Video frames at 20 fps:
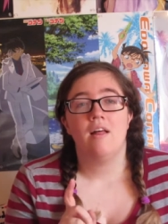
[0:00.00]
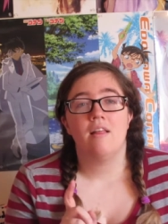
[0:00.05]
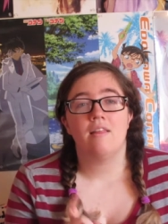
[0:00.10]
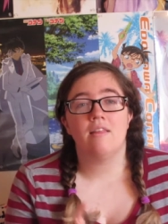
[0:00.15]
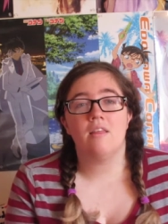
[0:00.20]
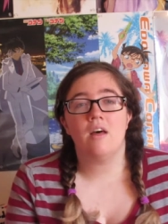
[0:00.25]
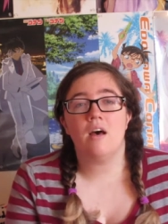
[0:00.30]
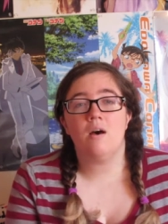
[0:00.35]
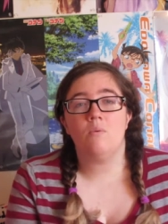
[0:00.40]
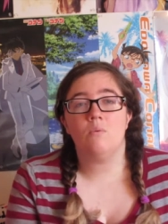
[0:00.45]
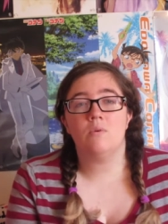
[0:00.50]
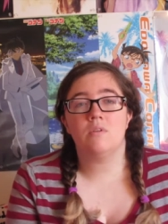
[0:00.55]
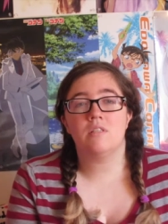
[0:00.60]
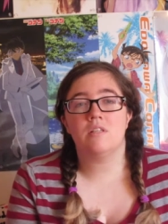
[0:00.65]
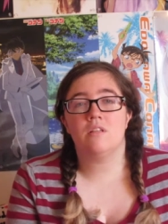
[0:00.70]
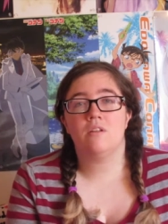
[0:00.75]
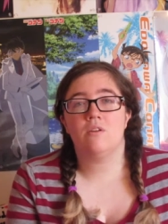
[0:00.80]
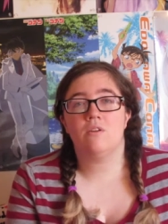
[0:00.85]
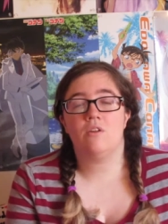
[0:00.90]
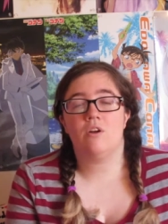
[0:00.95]
That was a
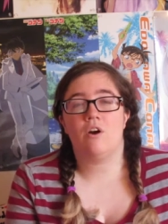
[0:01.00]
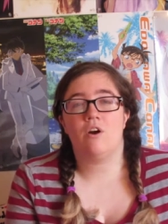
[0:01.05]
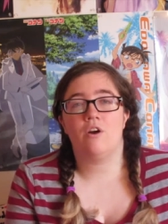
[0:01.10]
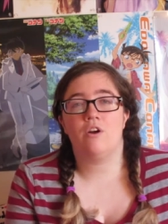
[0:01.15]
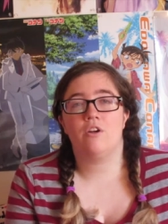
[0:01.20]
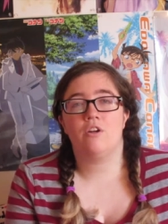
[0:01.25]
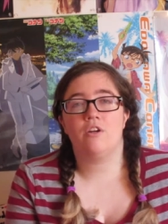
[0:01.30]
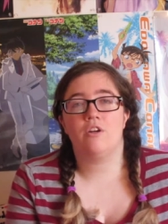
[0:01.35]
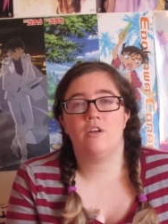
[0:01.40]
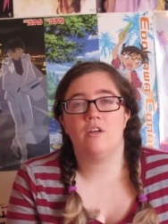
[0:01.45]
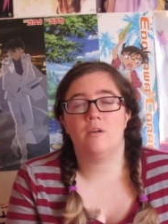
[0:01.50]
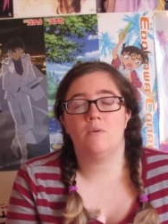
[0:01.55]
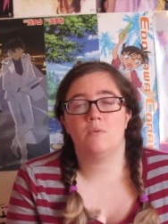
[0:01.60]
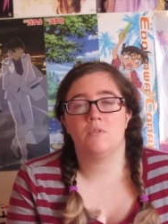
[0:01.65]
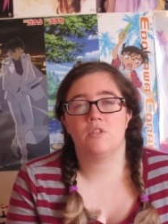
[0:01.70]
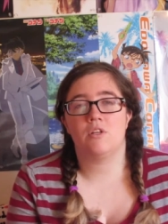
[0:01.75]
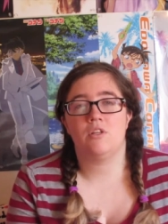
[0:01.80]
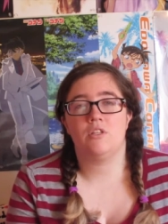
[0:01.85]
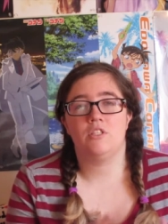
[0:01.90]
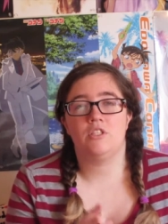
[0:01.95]
little harder. It
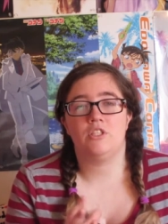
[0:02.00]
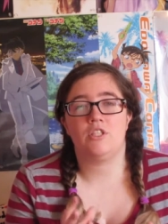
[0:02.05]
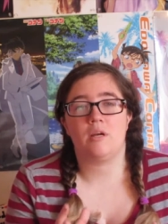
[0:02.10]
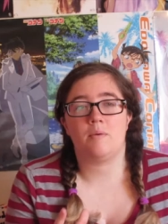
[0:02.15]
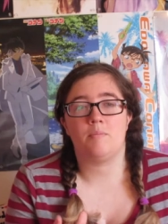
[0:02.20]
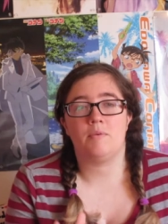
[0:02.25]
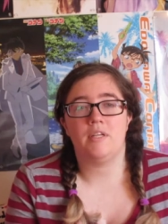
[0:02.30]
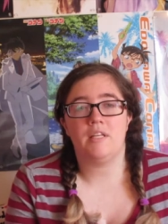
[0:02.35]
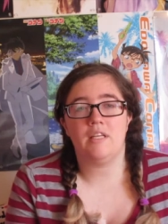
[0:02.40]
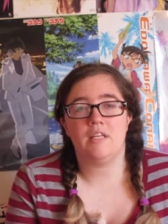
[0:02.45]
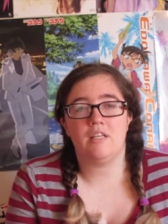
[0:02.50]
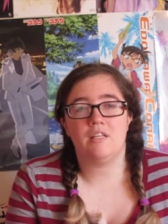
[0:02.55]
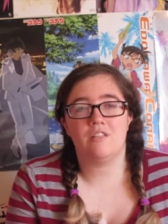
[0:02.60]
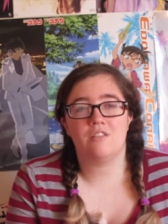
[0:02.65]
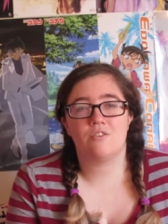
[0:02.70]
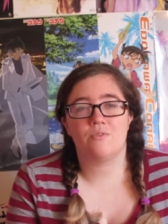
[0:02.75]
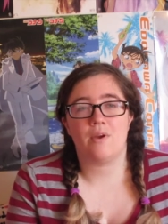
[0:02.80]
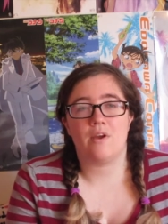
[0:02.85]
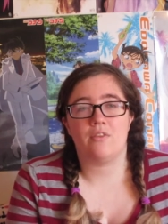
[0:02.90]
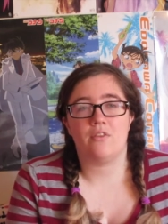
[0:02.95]
was all in
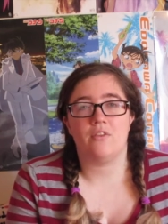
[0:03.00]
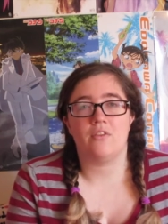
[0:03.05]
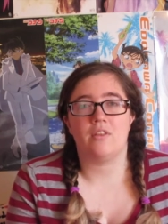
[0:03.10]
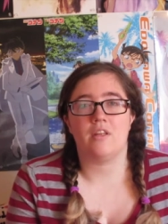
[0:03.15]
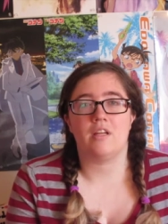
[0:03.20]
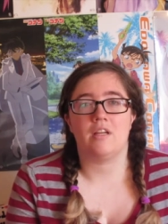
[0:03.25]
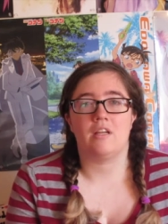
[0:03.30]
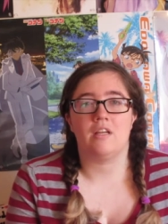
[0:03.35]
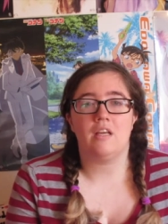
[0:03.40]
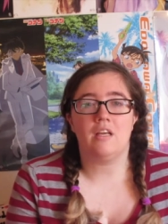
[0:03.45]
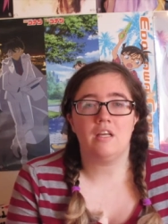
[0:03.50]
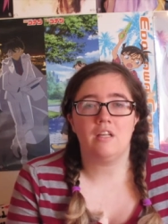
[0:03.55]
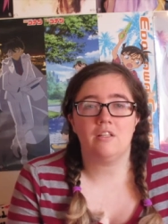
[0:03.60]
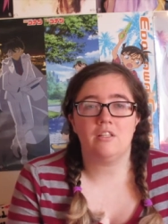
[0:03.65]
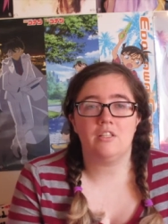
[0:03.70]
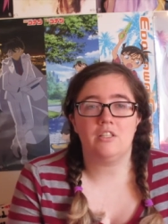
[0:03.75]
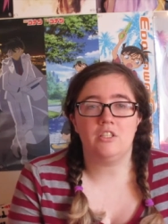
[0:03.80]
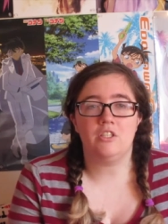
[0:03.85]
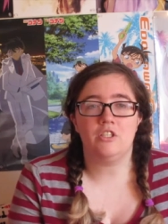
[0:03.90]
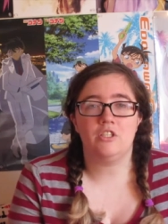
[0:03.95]
Japanese rather than in
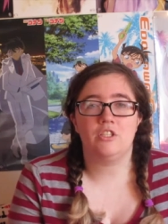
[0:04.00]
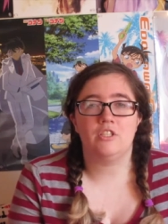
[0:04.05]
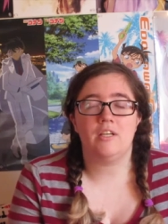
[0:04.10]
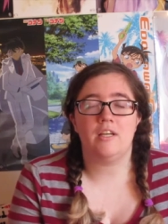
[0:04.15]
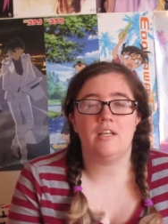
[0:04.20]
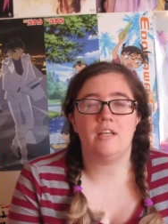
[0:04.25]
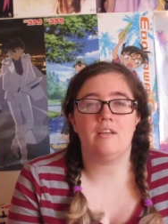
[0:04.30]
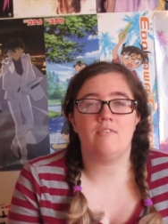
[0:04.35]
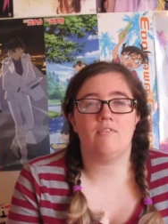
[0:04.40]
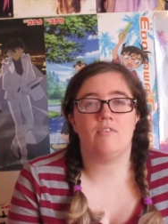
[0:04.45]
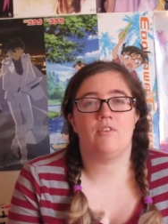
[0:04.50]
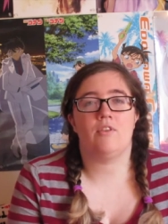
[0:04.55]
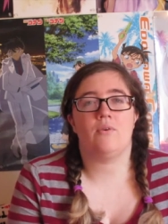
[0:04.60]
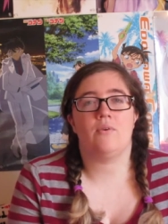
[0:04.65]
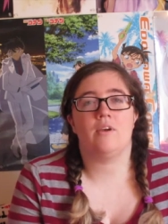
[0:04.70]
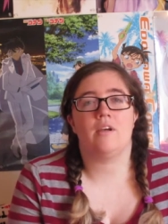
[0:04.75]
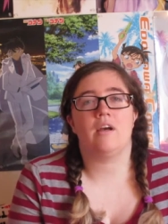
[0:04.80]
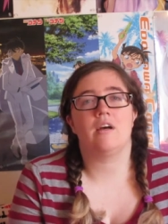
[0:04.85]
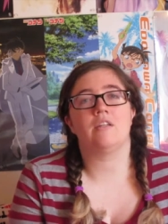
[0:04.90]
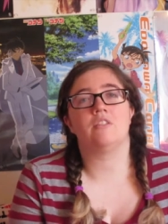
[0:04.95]
English, and even though
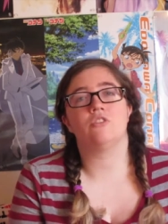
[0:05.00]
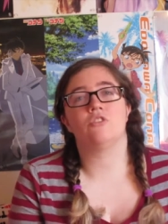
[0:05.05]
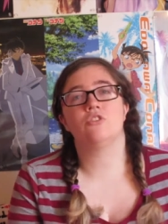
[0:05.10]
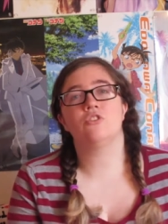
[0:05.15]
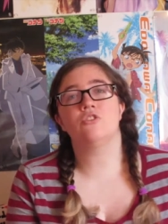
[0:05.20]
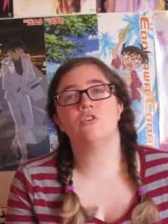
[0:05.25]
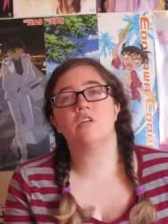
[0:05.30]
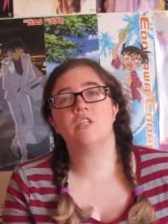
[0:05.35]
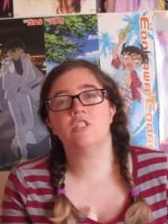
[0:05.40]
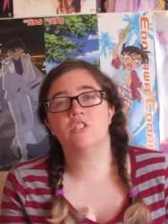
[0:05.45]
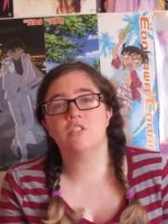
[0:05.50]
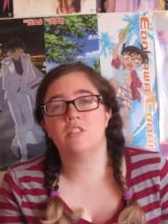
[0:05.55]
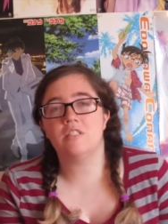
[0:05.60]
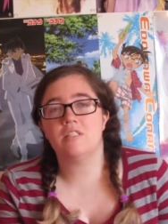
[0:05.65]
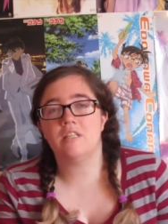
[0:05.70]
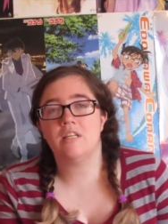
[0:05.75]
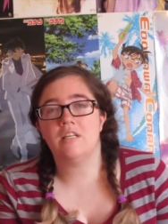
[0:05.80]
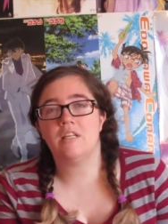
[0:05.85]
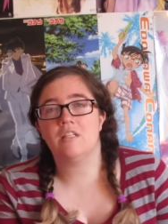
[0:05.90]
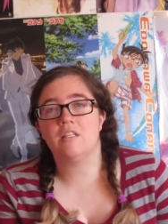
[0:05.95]
I got instructions
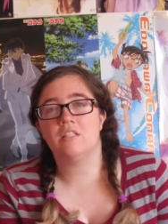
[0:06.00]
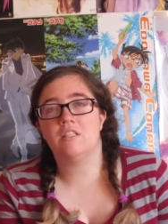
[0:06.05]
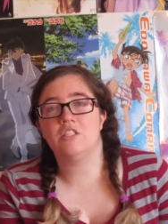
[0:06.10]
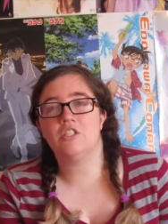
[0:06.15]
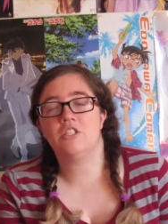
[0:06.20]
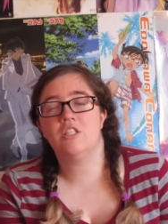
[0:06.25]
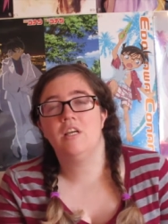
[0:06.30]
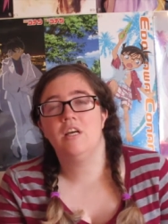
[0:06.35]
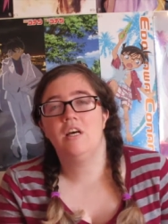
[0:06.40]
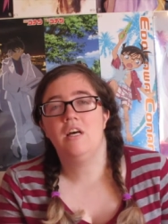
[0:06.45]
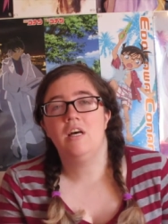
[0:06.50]
in English,